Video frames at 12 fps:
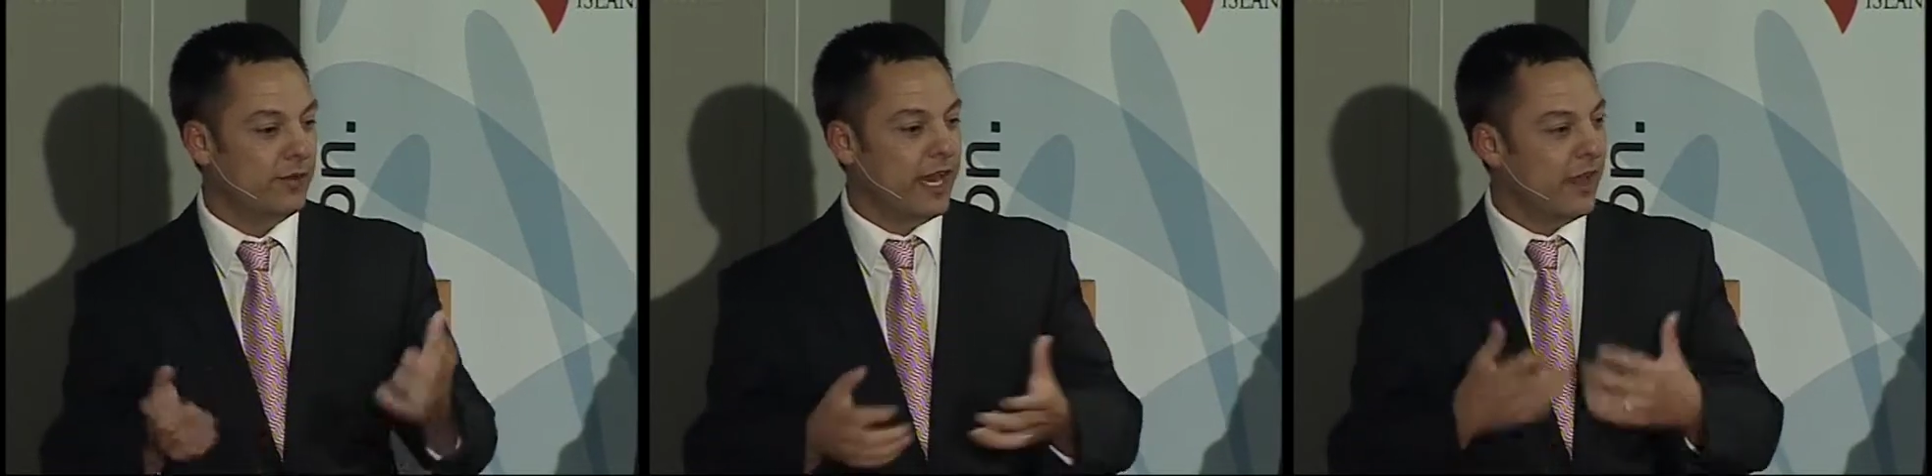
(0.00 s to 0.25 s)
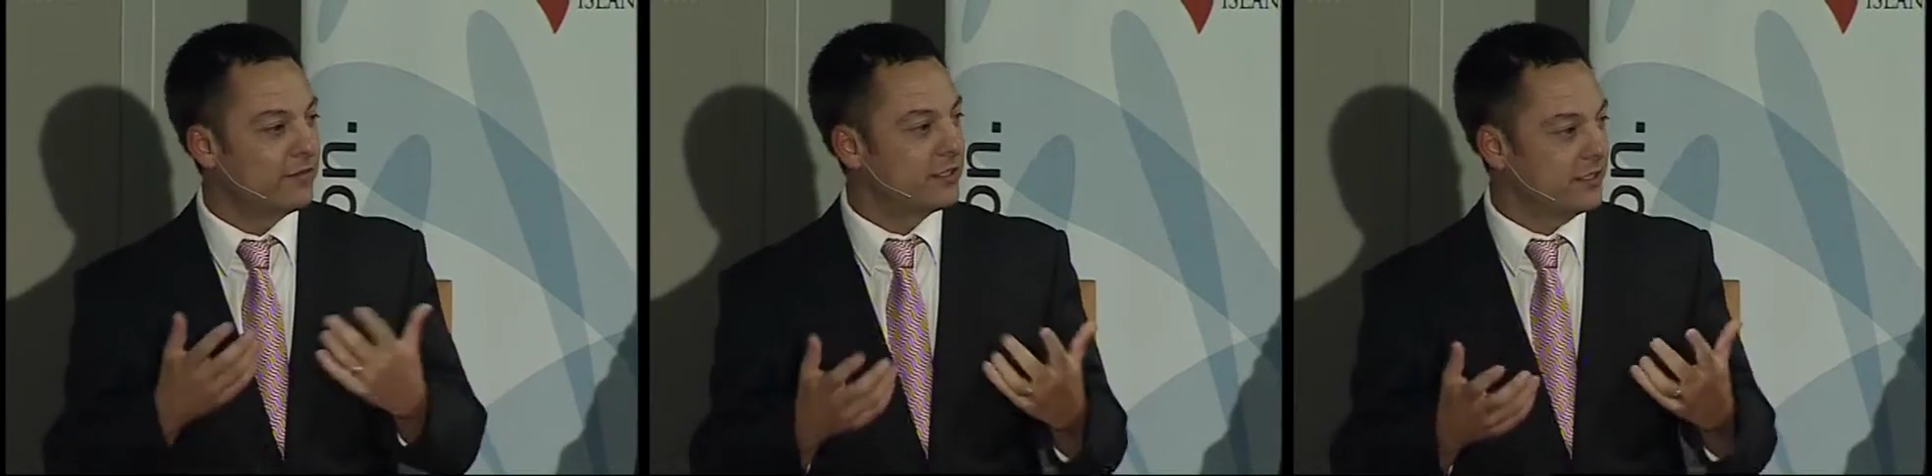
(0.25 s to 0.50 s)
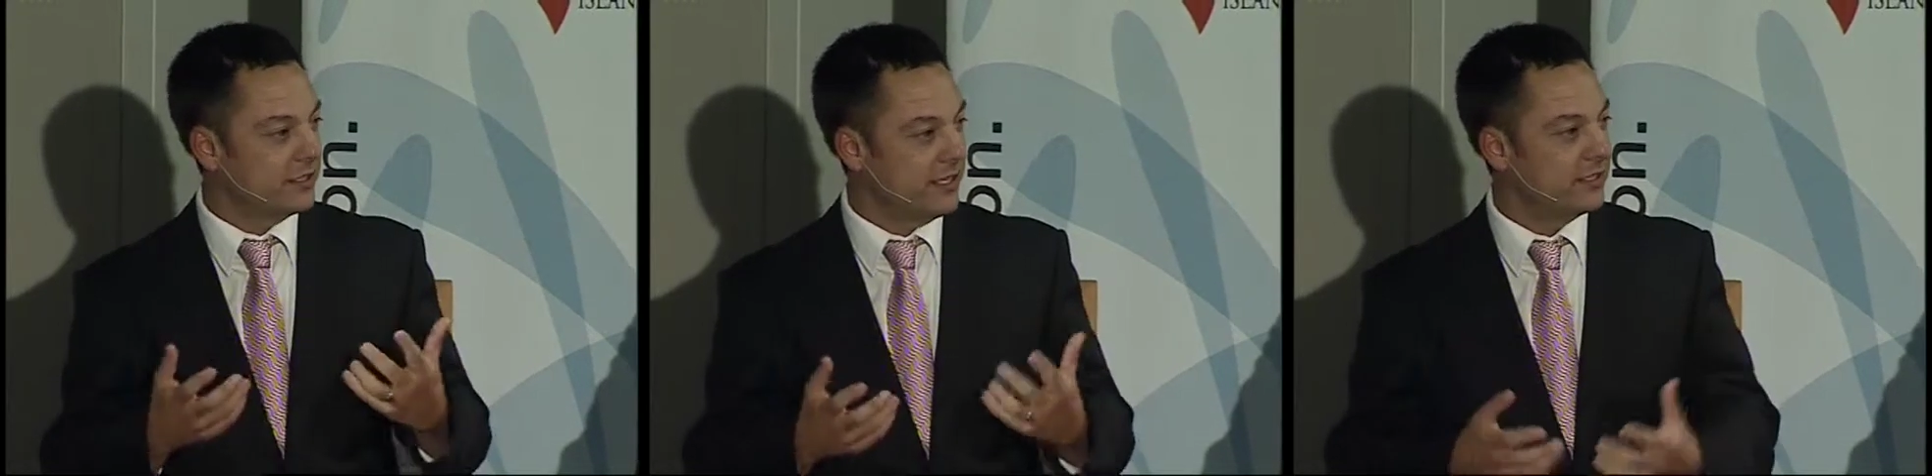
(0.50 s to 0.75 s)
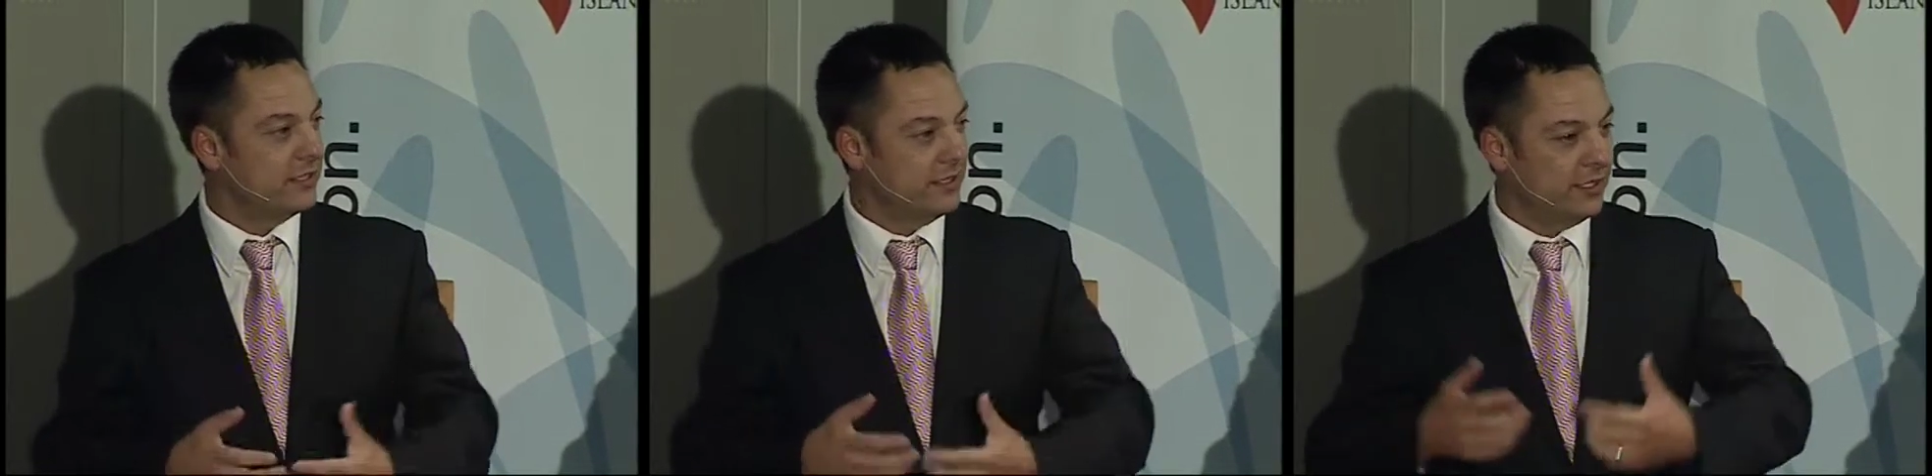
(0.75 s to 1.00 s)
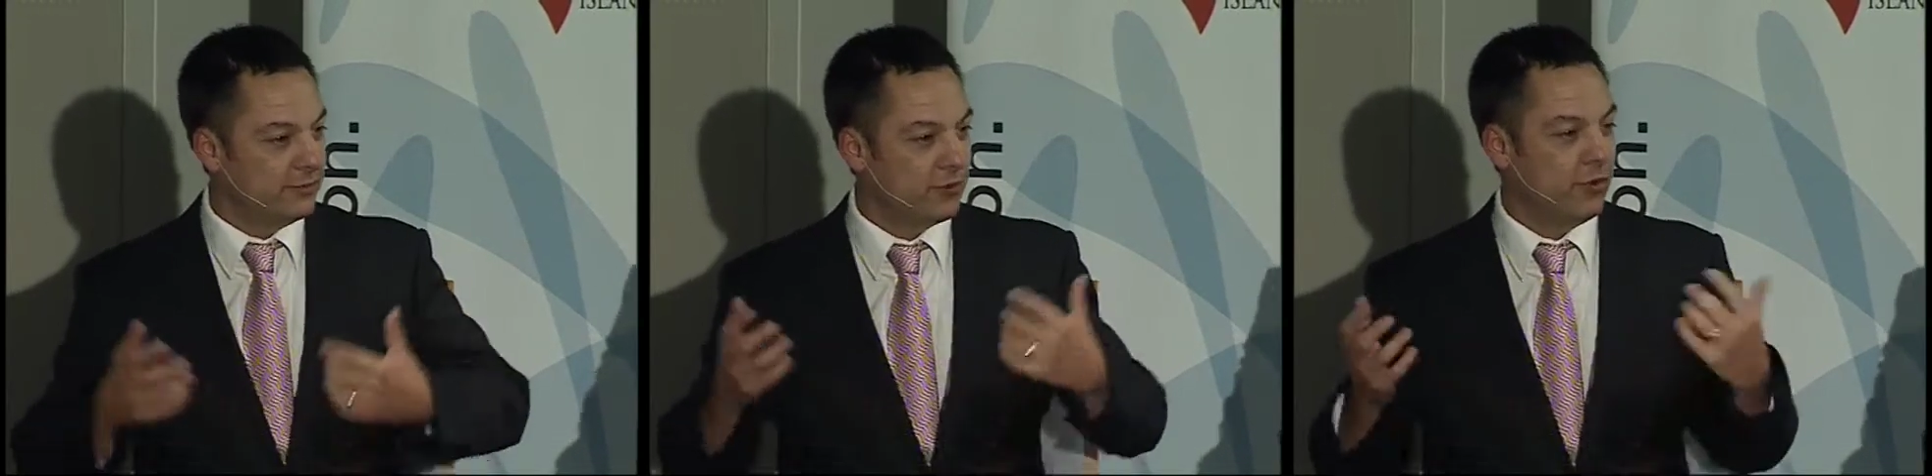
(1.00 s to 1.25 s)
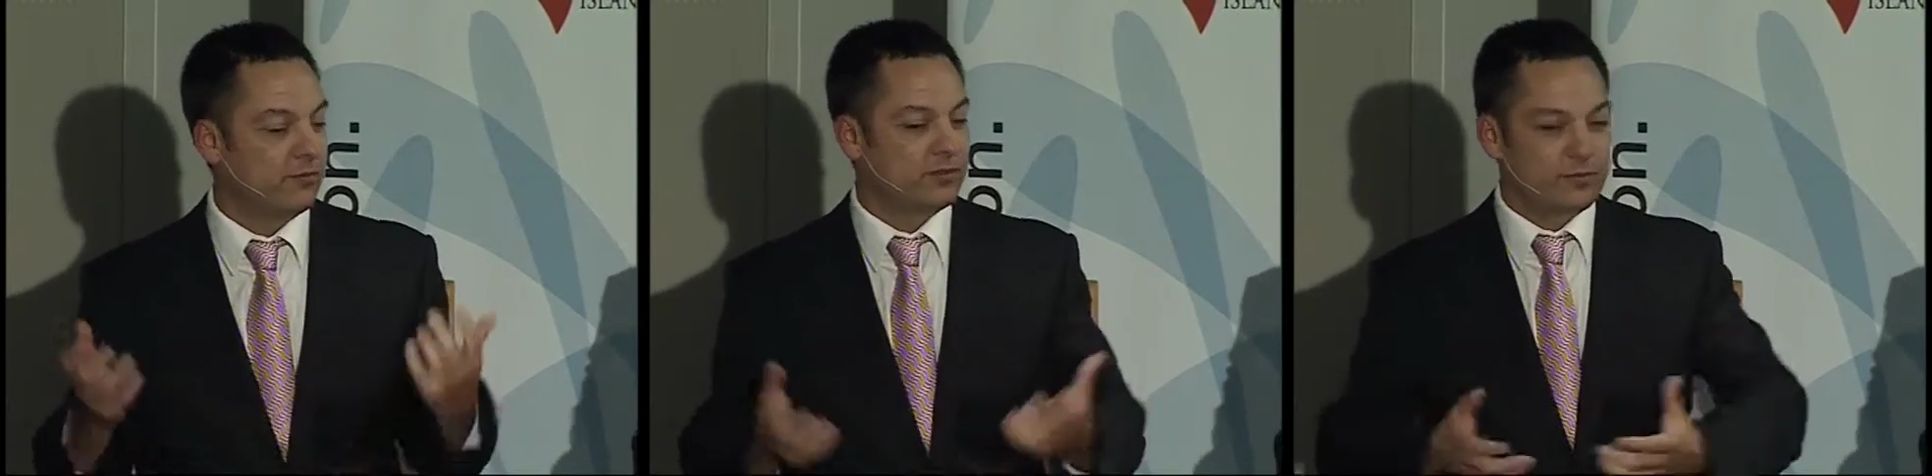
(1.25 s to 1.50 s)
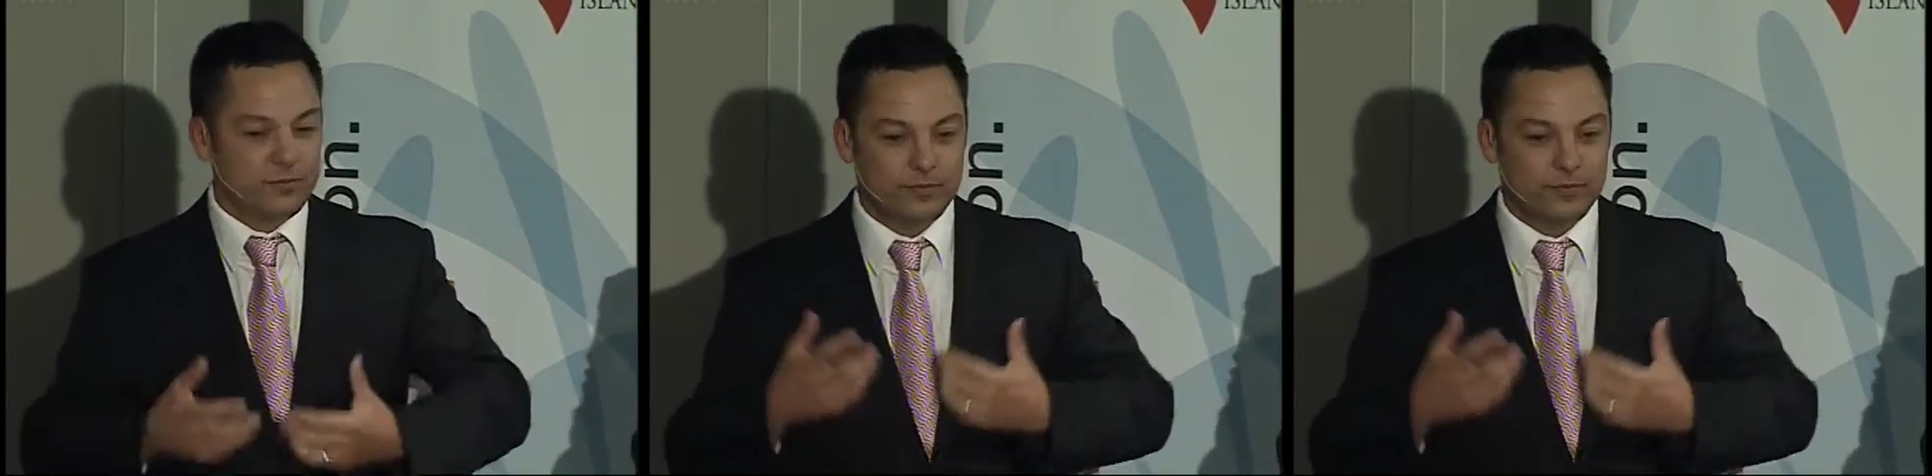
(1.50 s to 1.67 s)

have success, it prompts